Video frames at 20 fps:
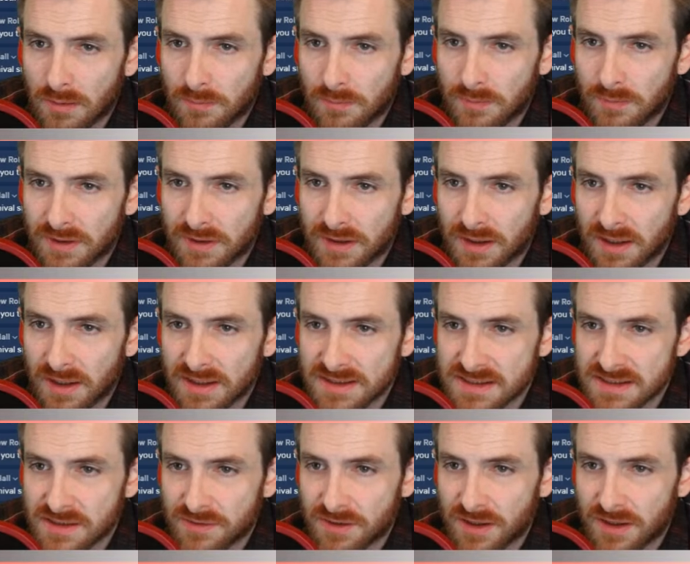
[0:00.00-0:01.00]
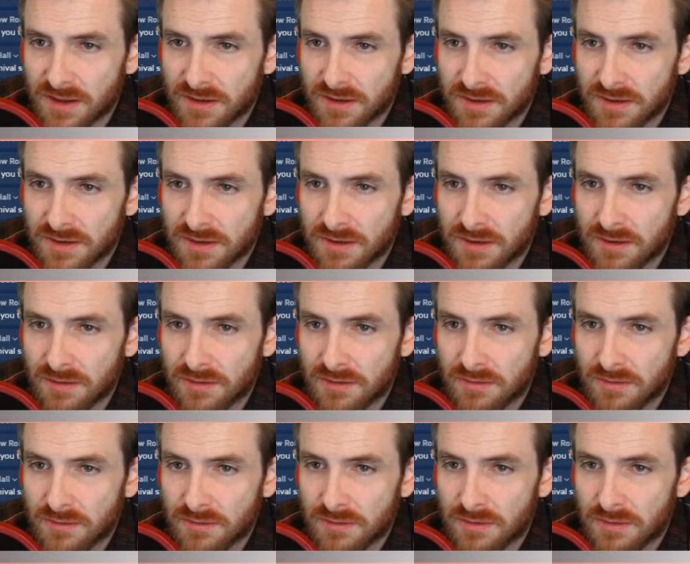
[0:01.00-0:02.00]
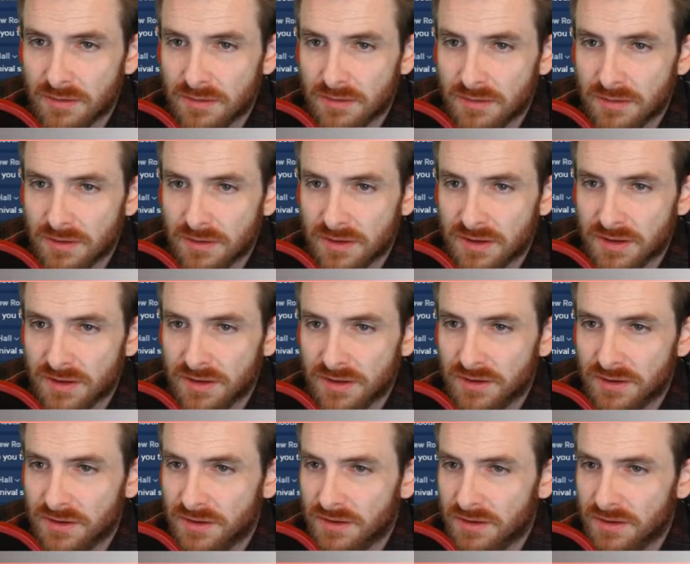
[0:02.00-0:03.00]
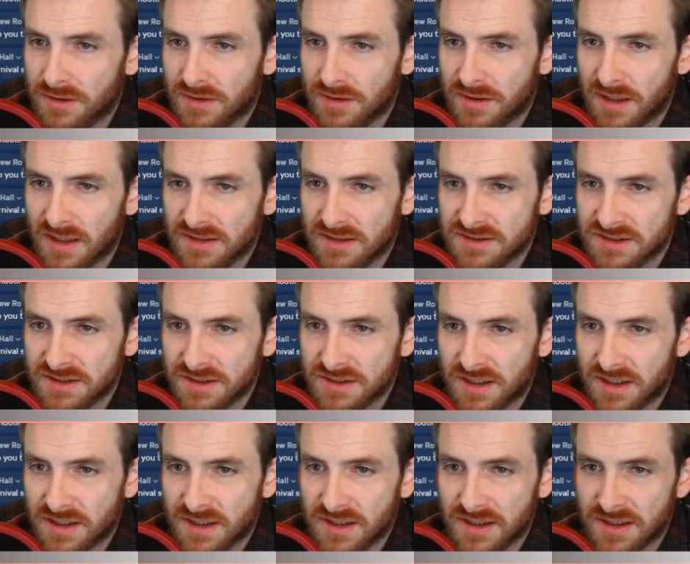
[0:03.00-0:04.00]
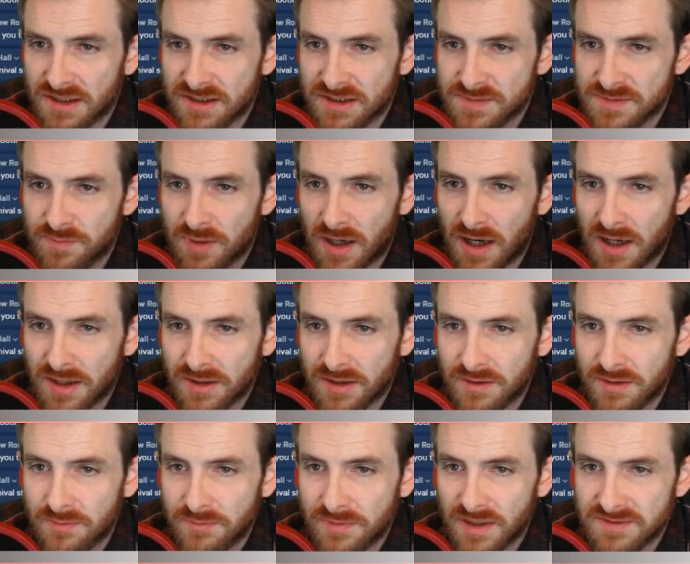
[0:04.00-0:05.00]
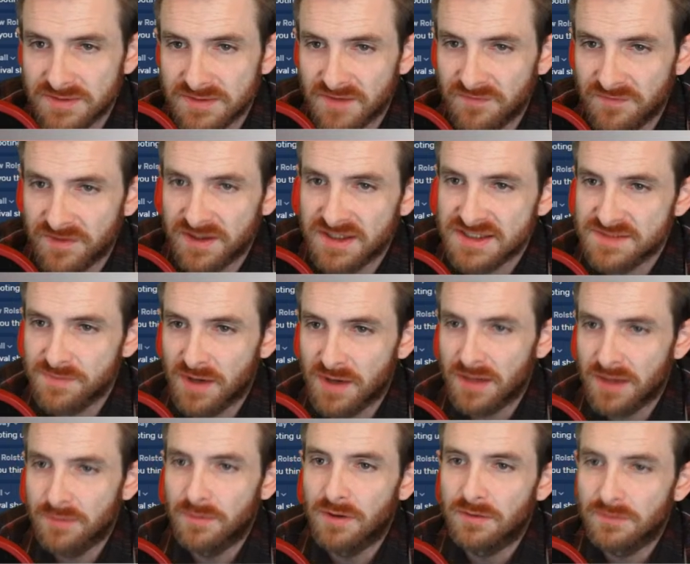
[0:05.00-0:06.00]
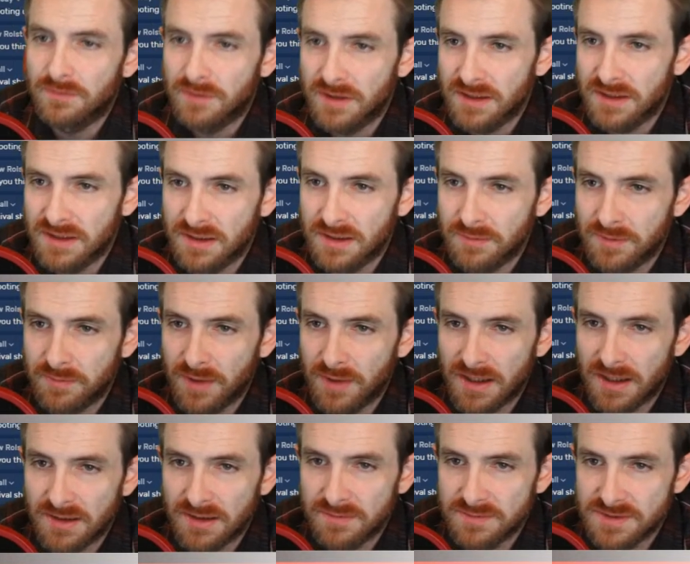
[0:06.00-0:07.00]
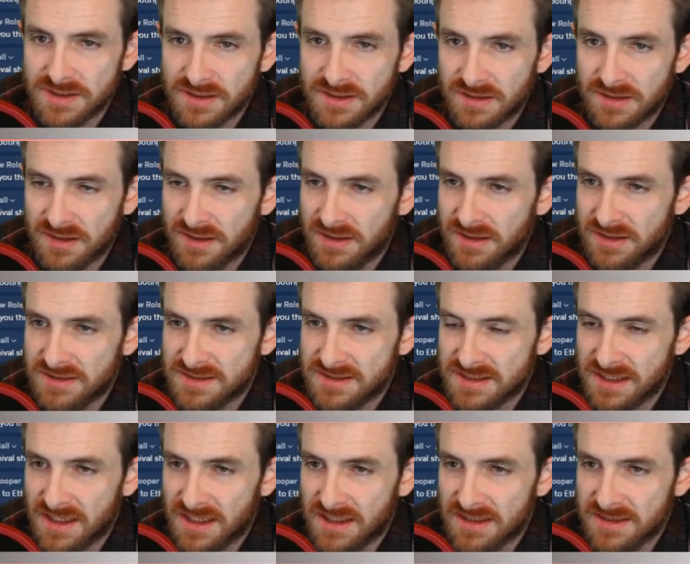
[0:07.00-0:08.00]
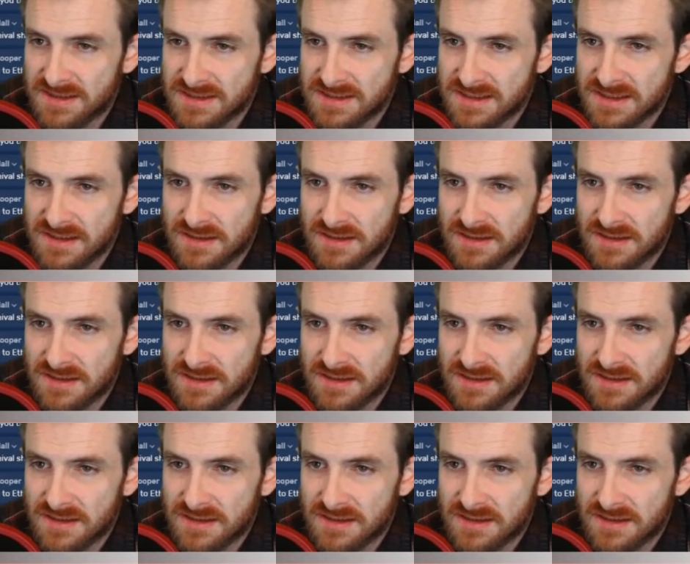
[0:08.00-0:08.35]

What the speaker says: Yes, okay, Neo. Looking good. Looking actually like it hit its bottom. Yeah, definitely hit its bottom already. Coming back up to get its gains.